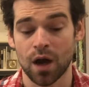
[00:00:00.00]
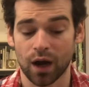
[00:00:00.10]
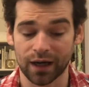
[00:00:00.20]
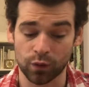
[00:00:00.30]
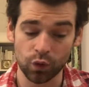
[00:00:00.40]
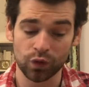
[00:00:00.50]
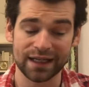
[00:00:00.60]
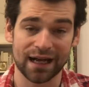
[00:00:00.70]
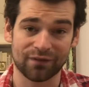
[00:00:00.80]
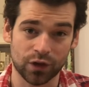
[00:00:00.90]
I already
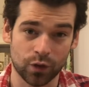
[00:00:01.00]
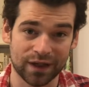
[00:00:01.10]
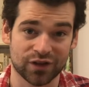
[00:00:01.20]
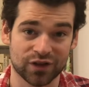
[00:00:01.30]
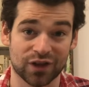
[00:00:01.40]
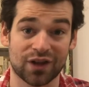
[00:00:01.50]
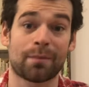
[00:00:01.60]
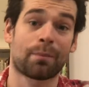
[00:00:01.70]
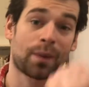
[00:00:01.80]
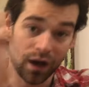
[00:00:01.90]
have a question
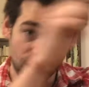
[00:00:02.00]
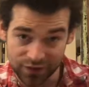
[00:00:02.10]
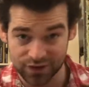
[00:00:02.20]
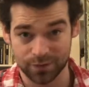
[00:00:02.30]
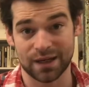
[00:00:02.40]
that past